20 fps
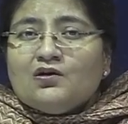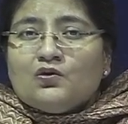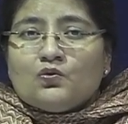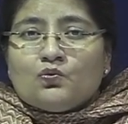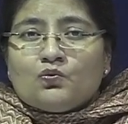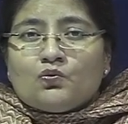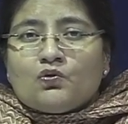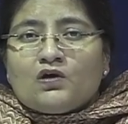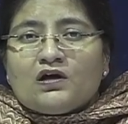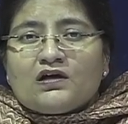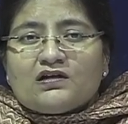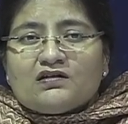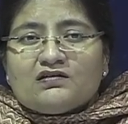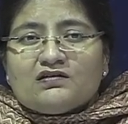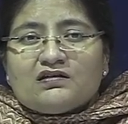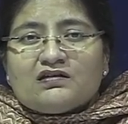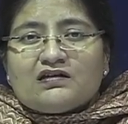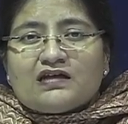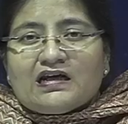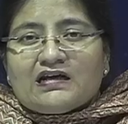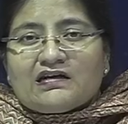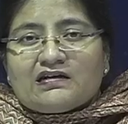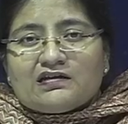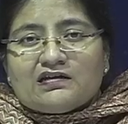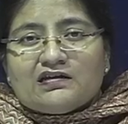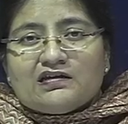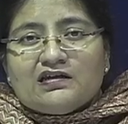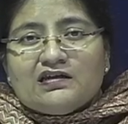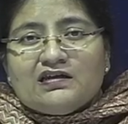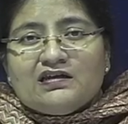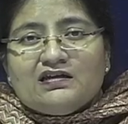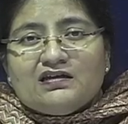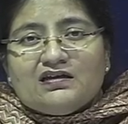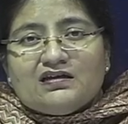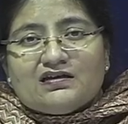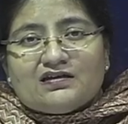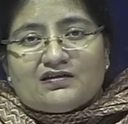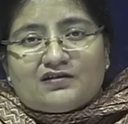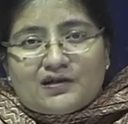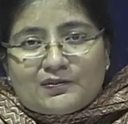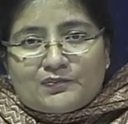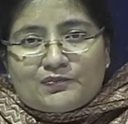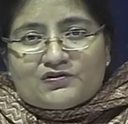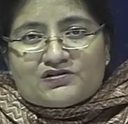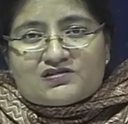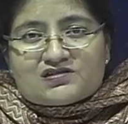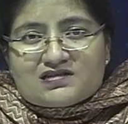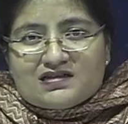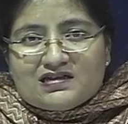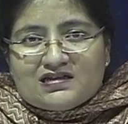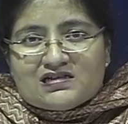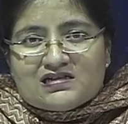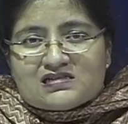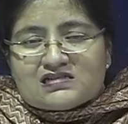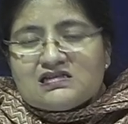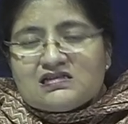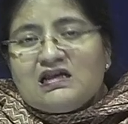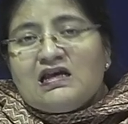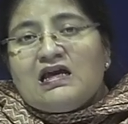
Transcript: what the category represents